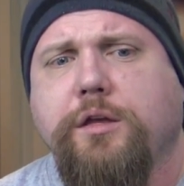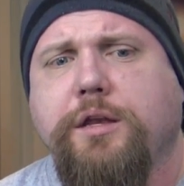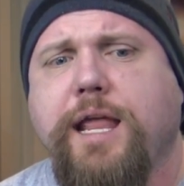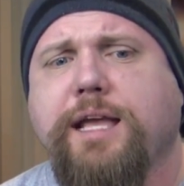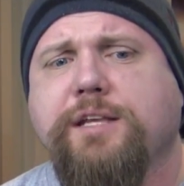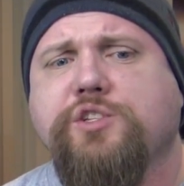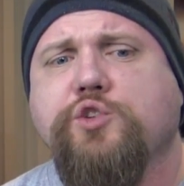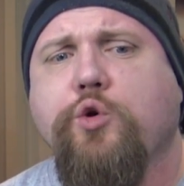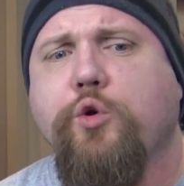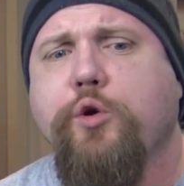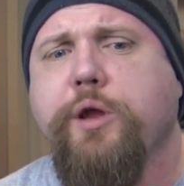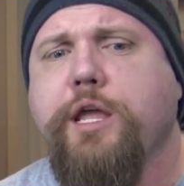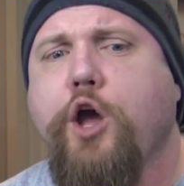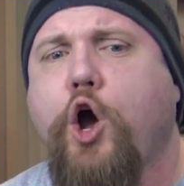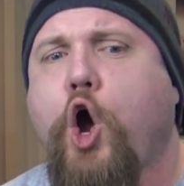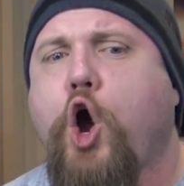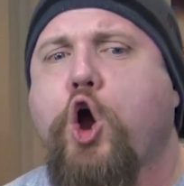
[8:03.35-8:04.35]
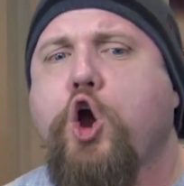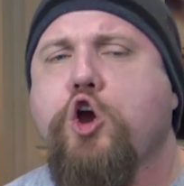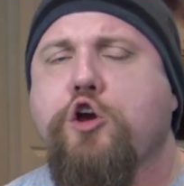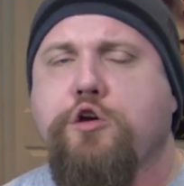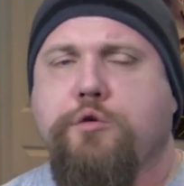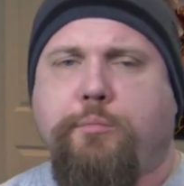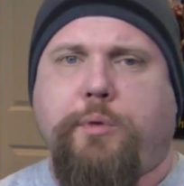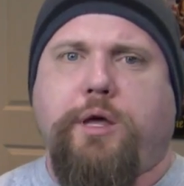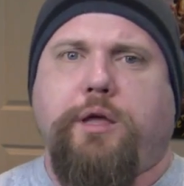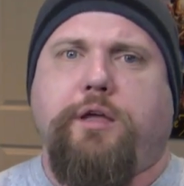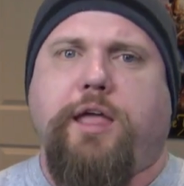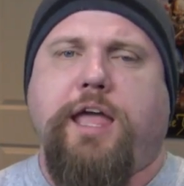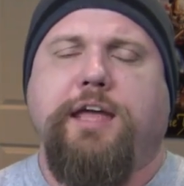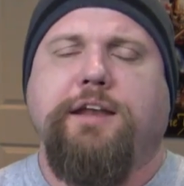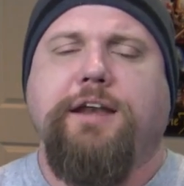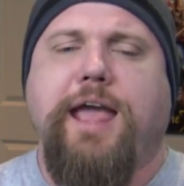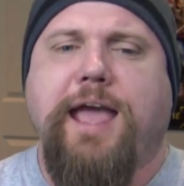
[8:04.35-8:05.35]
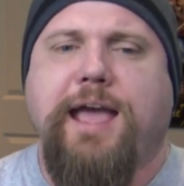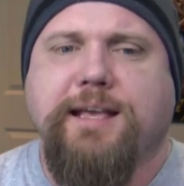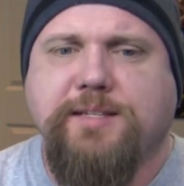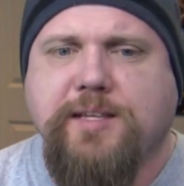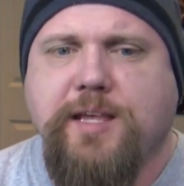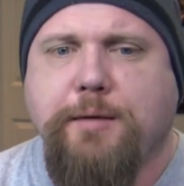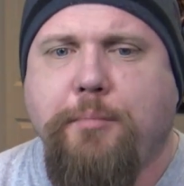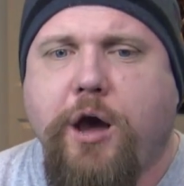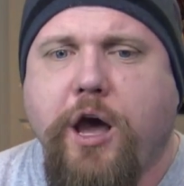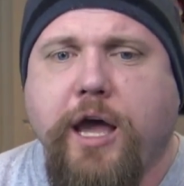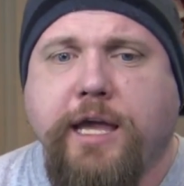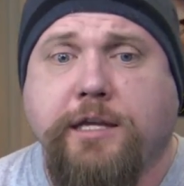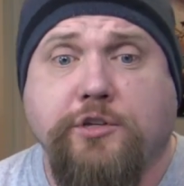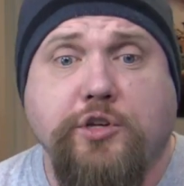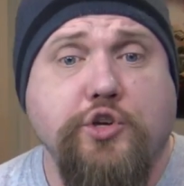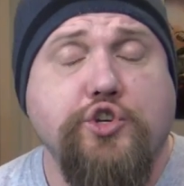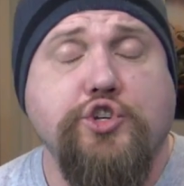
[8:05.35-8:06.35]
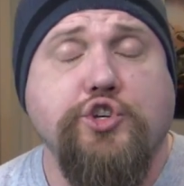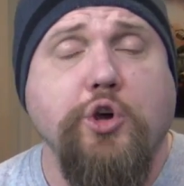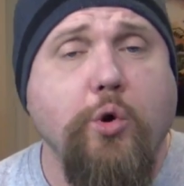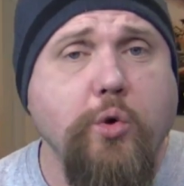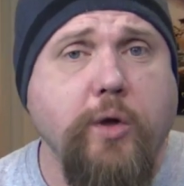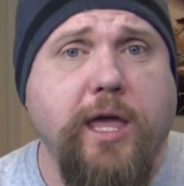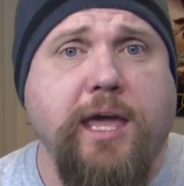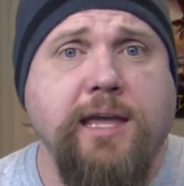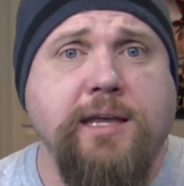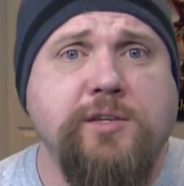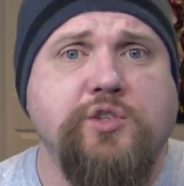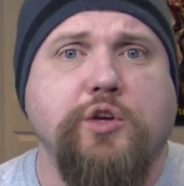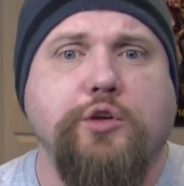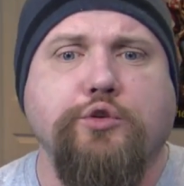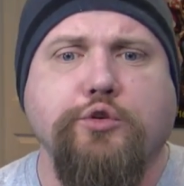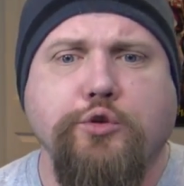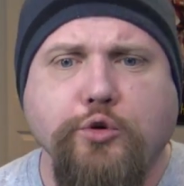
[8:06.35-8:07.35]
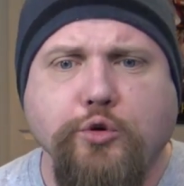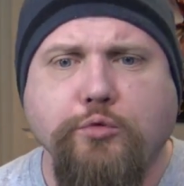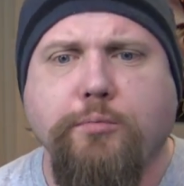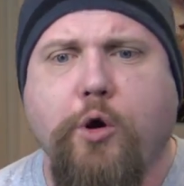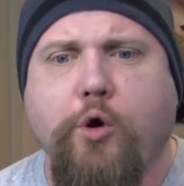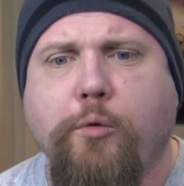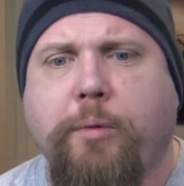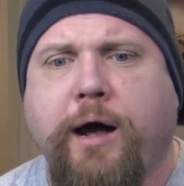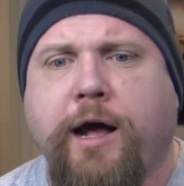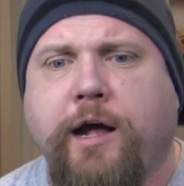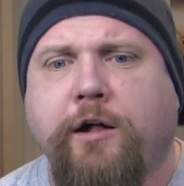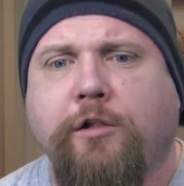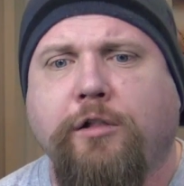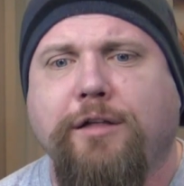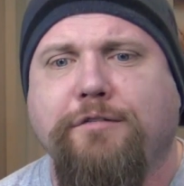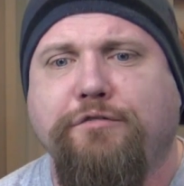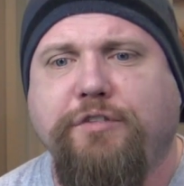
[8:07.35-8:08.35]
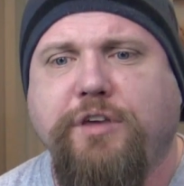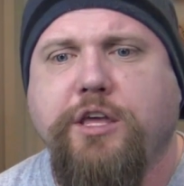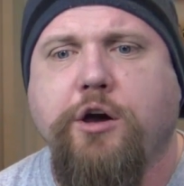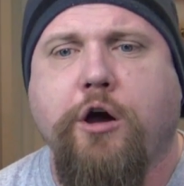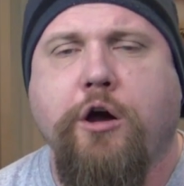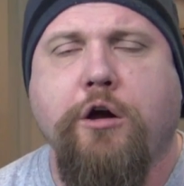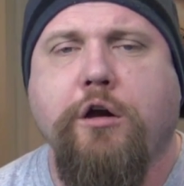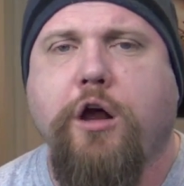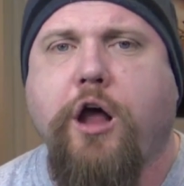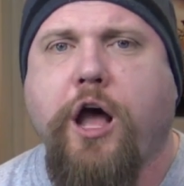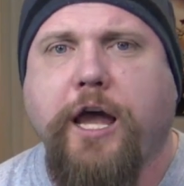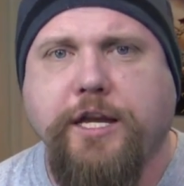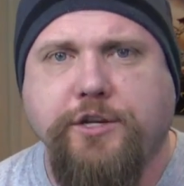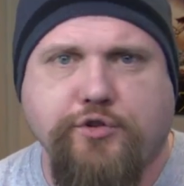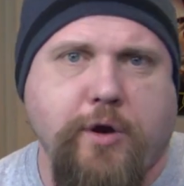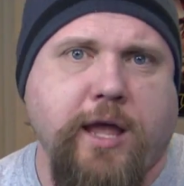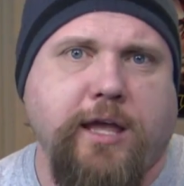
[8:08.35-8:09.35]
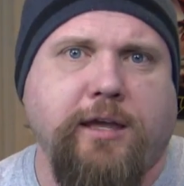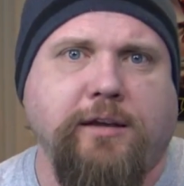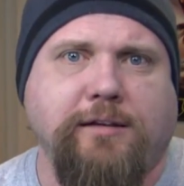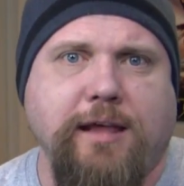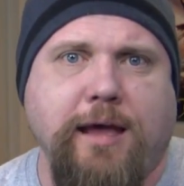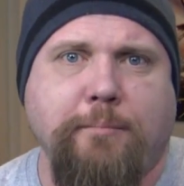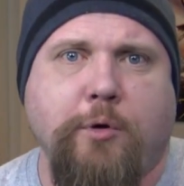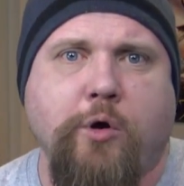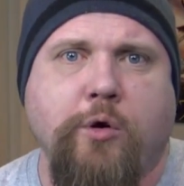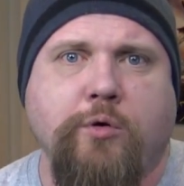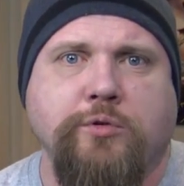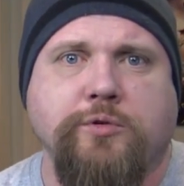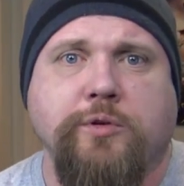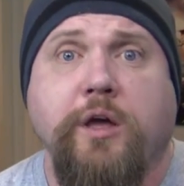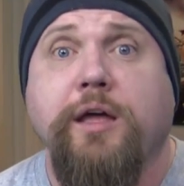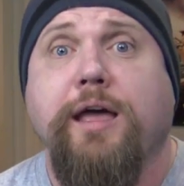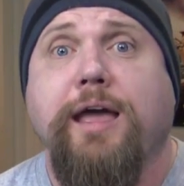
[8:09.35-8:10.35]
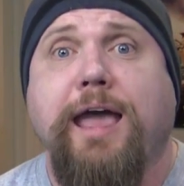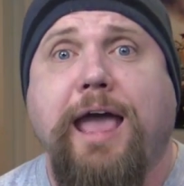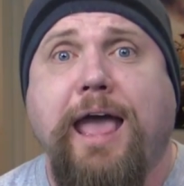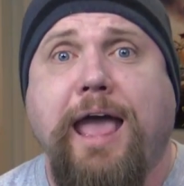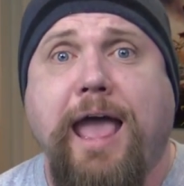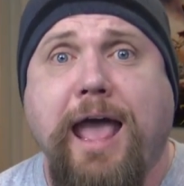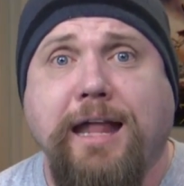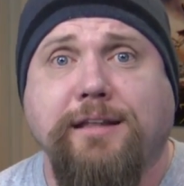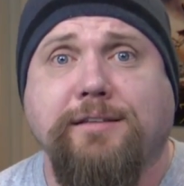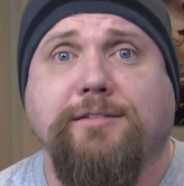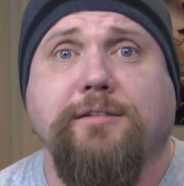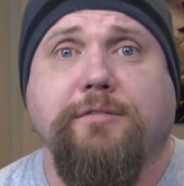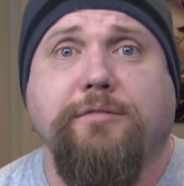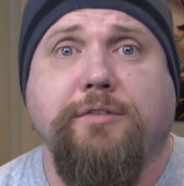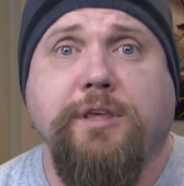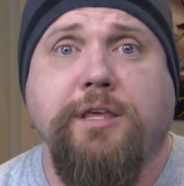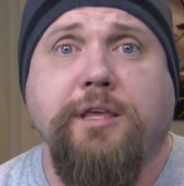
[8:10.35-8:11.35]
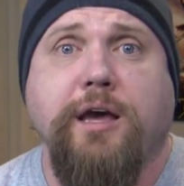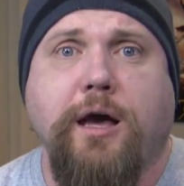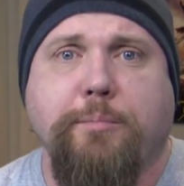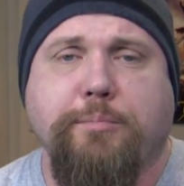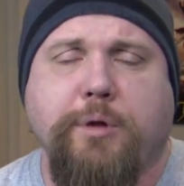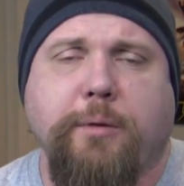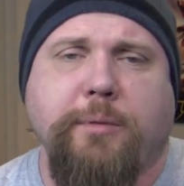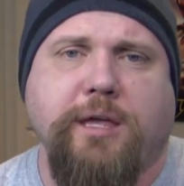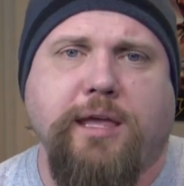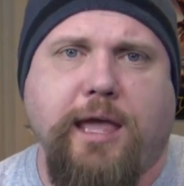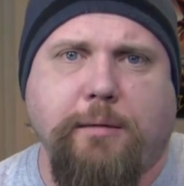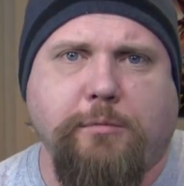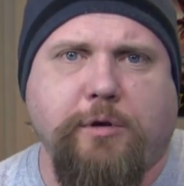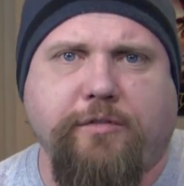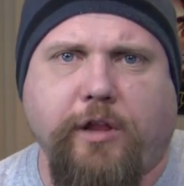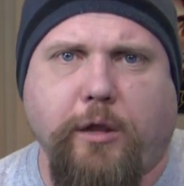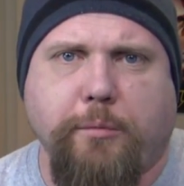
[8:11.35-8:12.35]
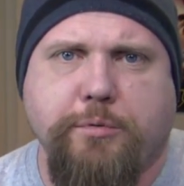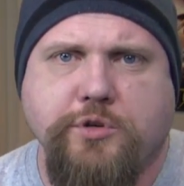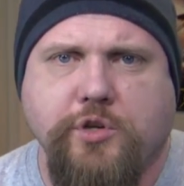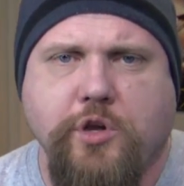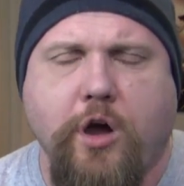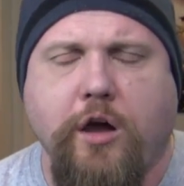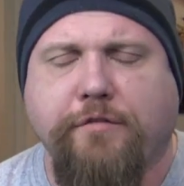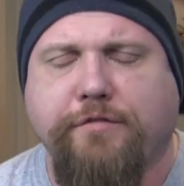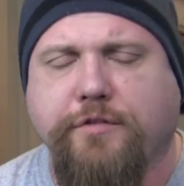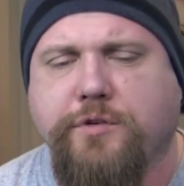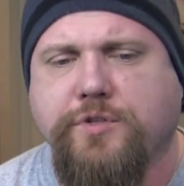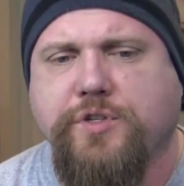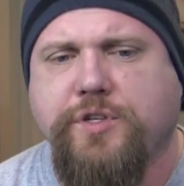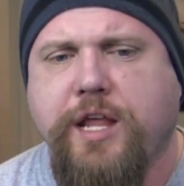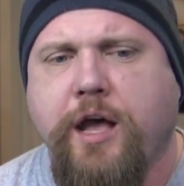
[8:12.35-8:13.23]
Next story, ARM and SMI to showcase new mobile VR eye-tracking demo at the upcoming Game Developers Conference.